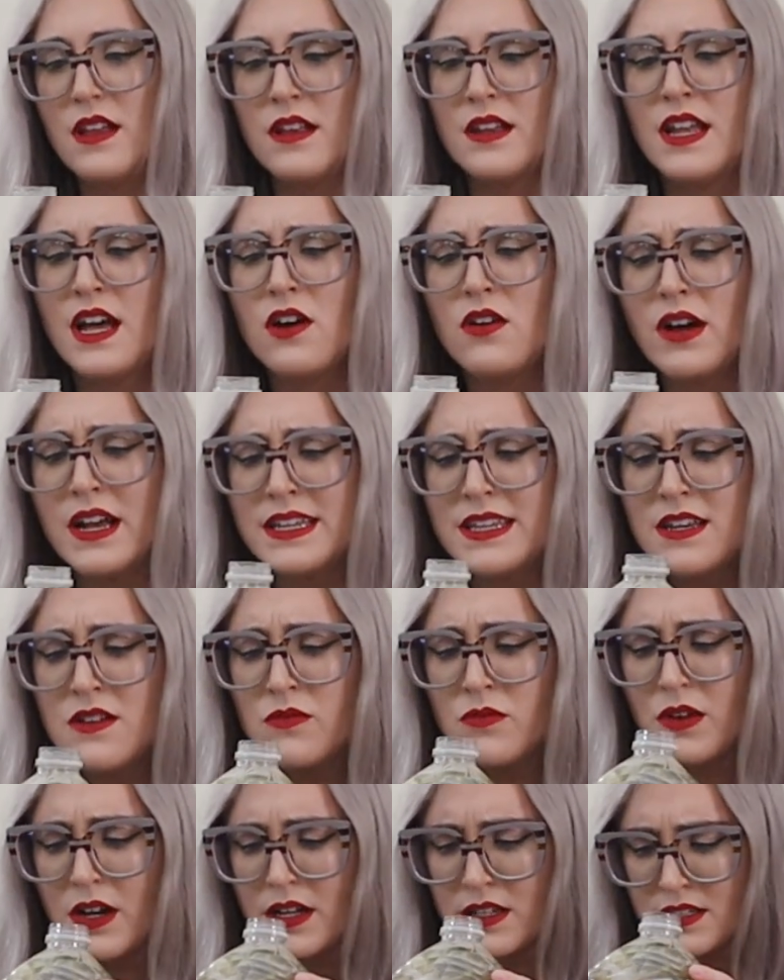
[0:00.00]
Now, I
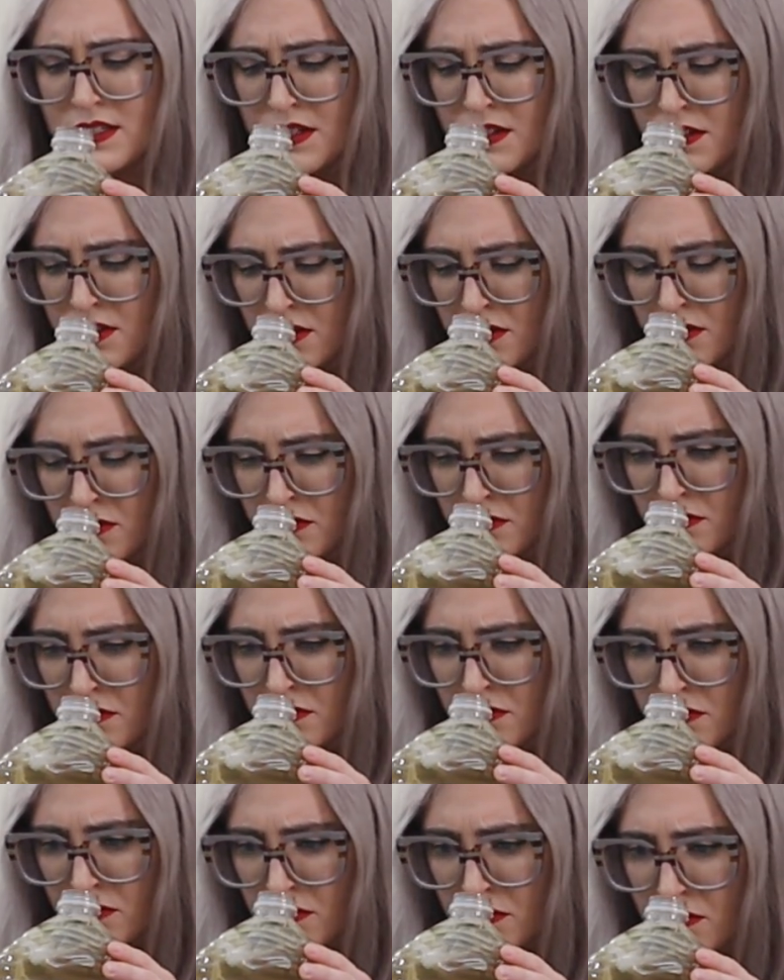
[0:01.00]
didn't want
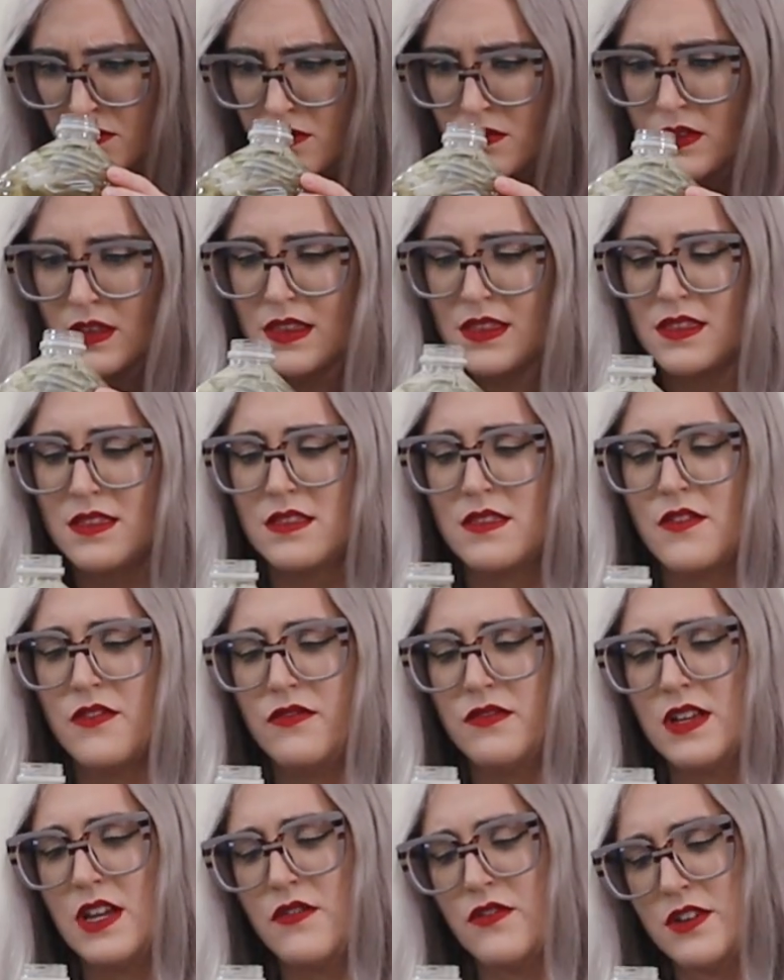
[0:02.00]
the
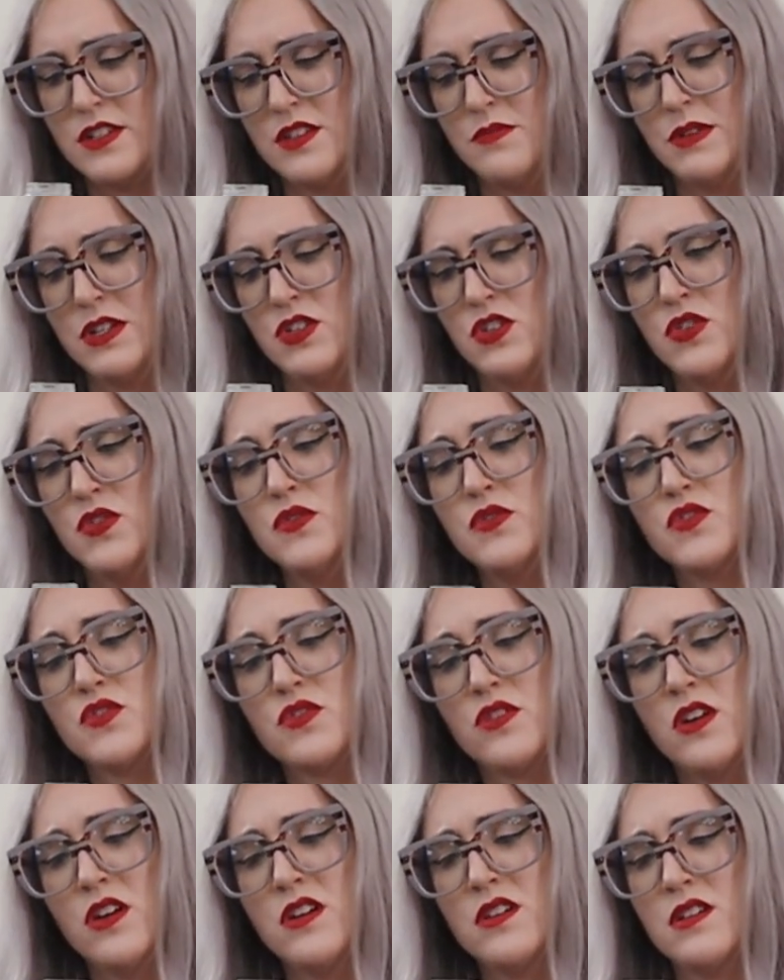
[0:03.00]
flavor to be too
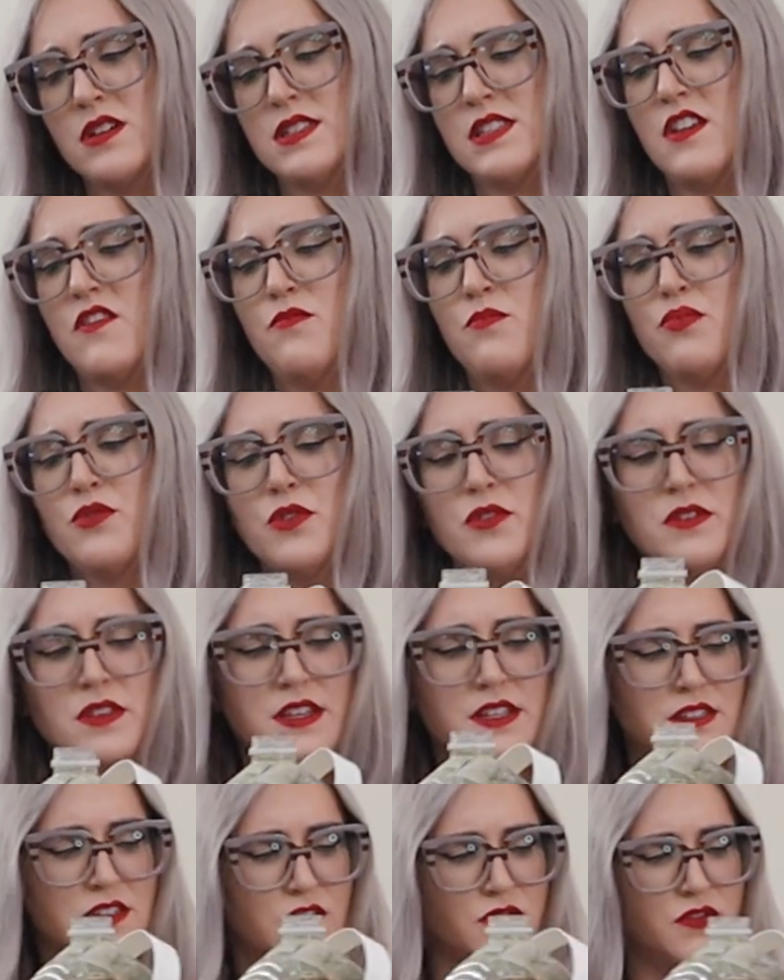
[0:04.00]
strong, so I've brewed
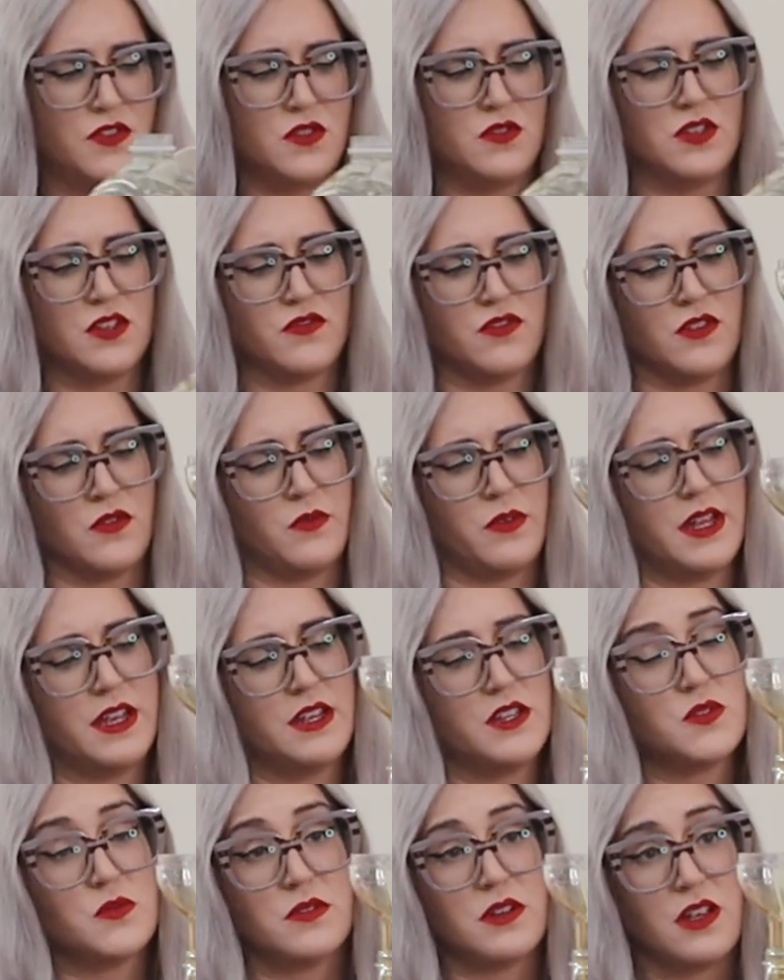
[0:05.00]
this a few different
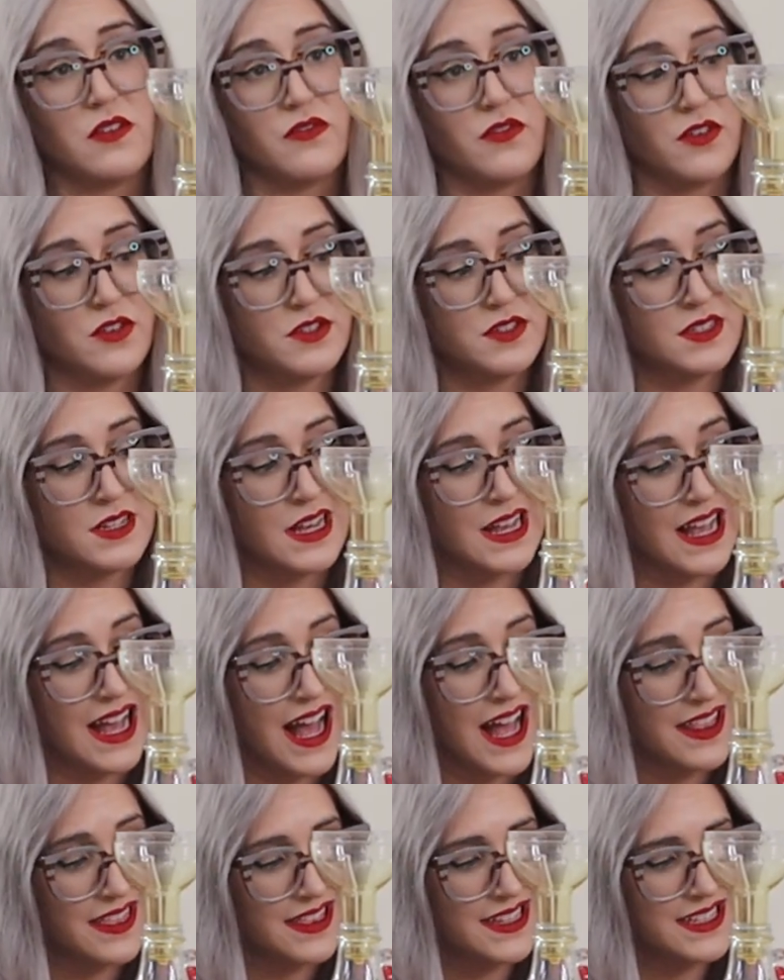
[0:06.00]
ways when I first
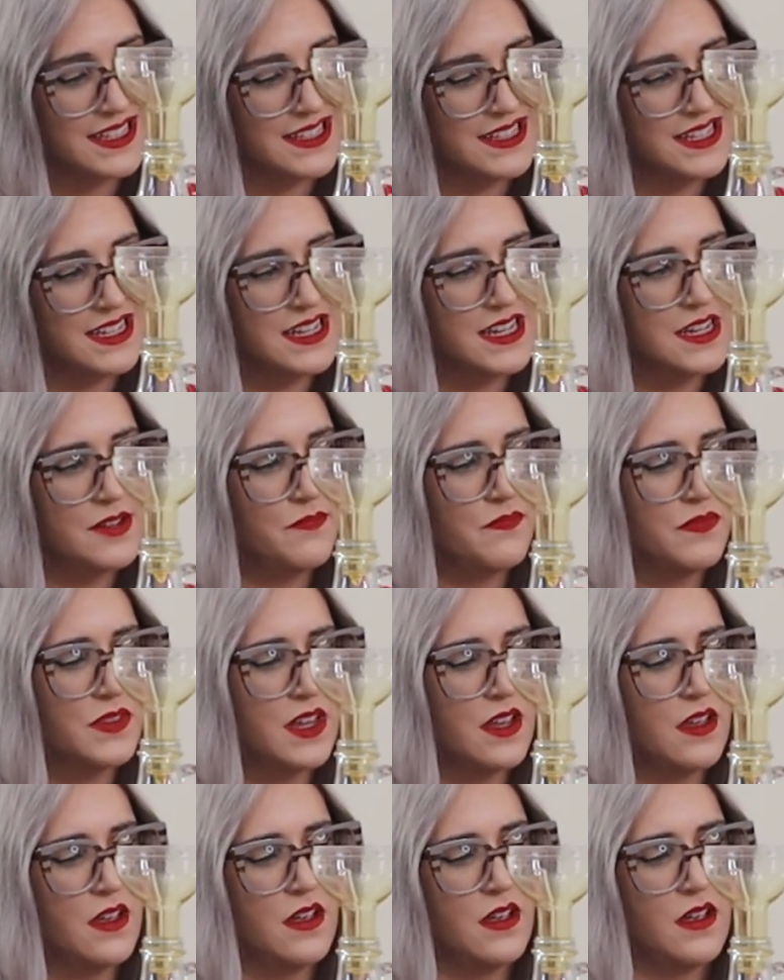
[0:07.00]
got this tea,
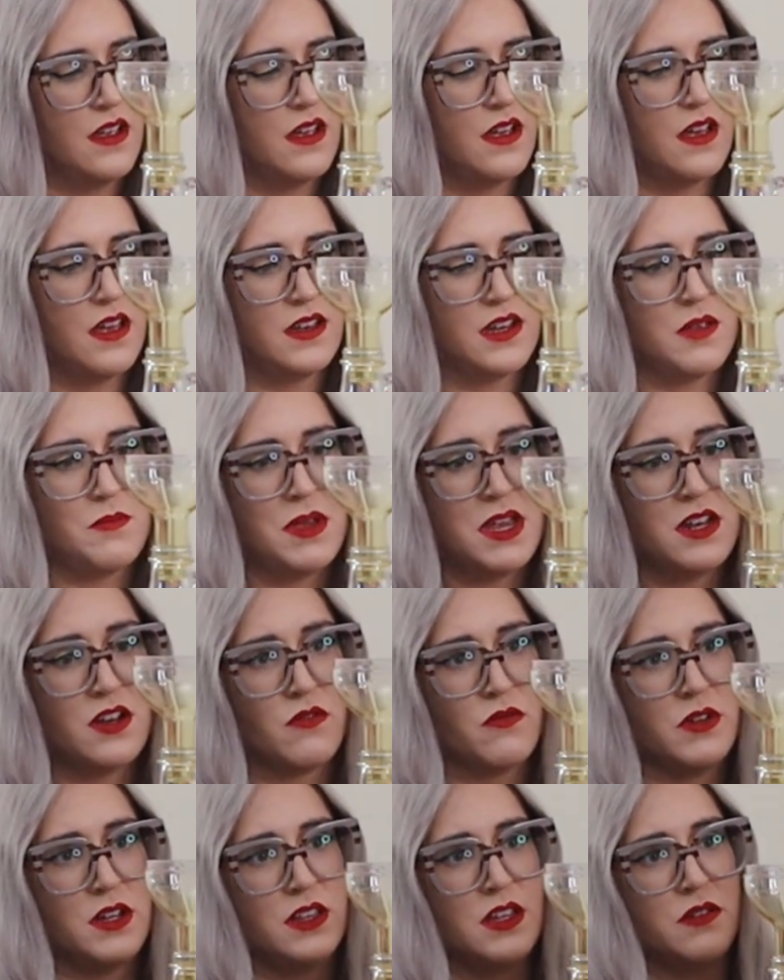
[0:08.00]
and I made
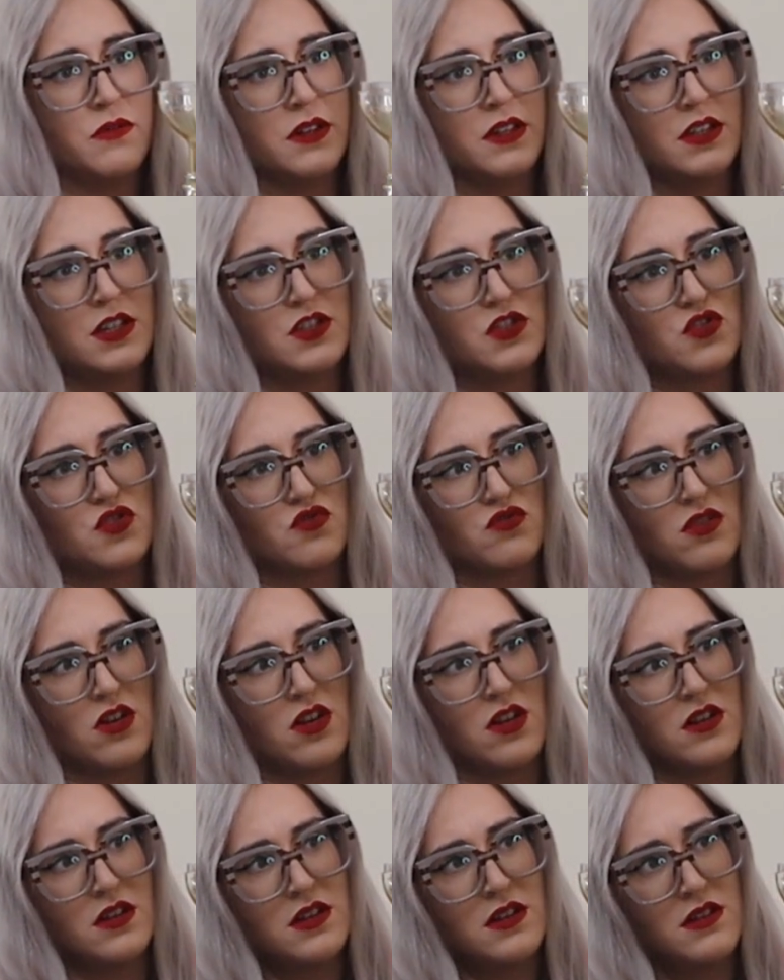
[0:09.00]
it really
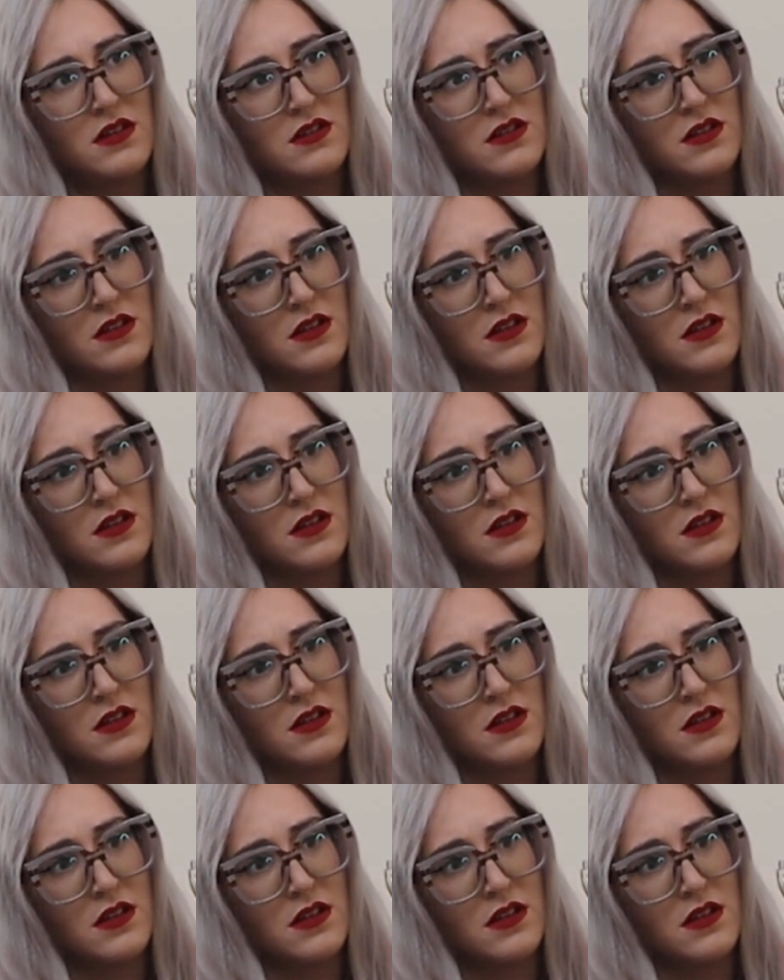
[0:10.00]
strong,